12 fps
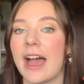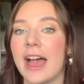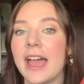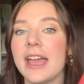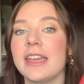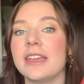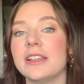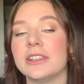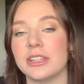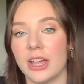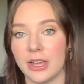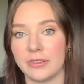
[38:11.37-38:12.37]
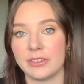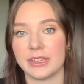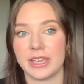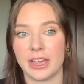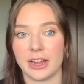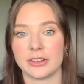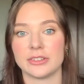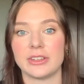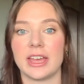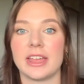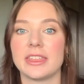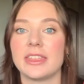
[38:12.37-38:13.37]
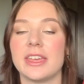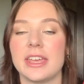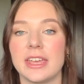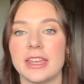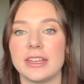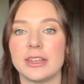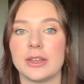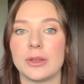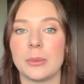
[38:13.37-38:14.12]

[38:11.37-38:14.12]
I love character death in